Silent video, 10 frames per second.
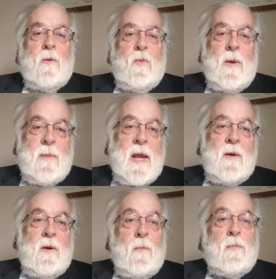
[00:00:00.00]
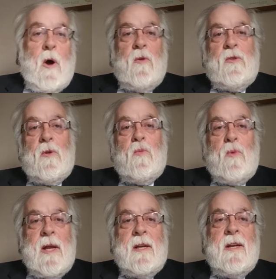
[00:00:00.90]
we mean both the
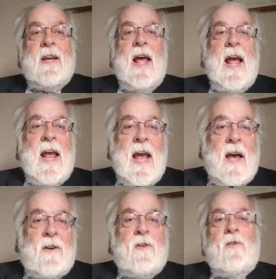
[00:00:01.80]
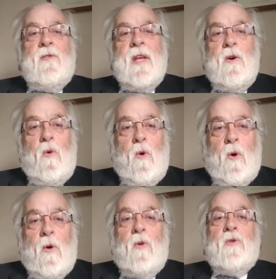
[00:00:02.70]
written and the
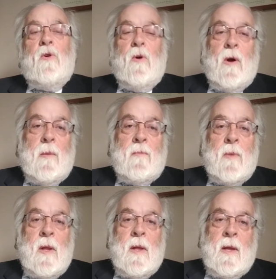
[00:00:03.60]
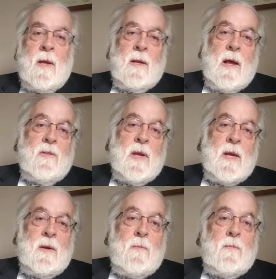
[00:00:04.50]
oral Torah. Now,
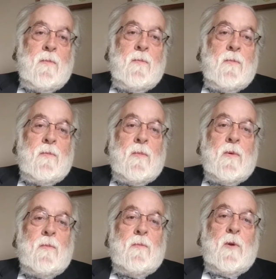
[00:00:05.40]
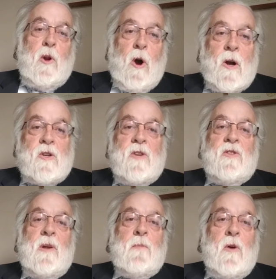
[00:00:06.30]
the
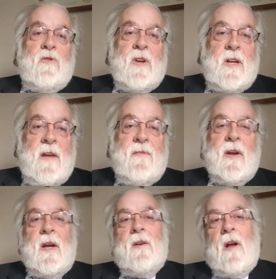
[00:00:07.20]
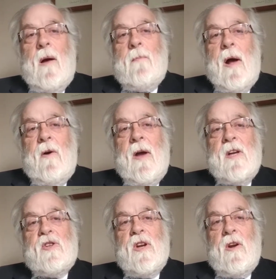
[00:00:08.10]
largest and most significant
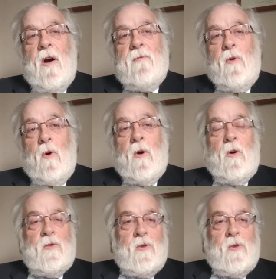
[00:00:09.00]
compilation of oral